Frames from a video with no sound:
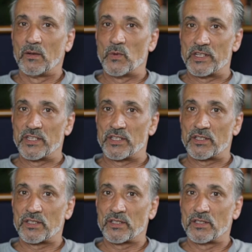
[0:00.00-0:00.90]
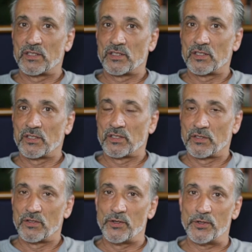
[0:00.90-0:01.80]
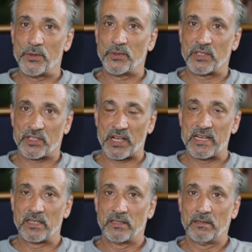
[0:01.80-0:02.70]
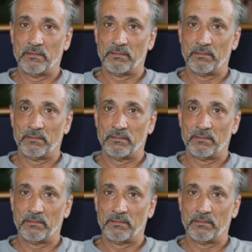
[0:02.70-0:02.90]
which is due to Satan,